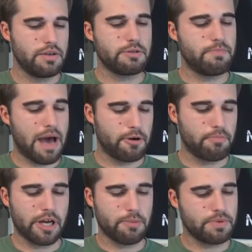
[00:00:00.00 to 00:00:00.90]
does the pattern
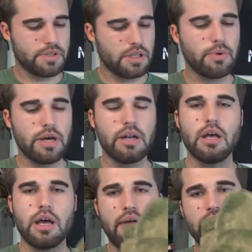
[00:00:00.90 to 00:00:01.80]
break up your silhouette?
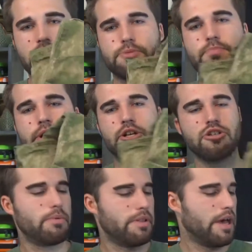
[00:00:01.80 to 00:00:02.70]
I think it does a pretty good
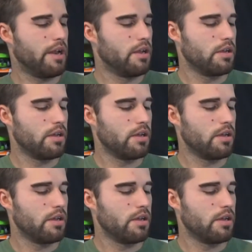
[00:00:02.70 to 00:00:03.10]
job of that.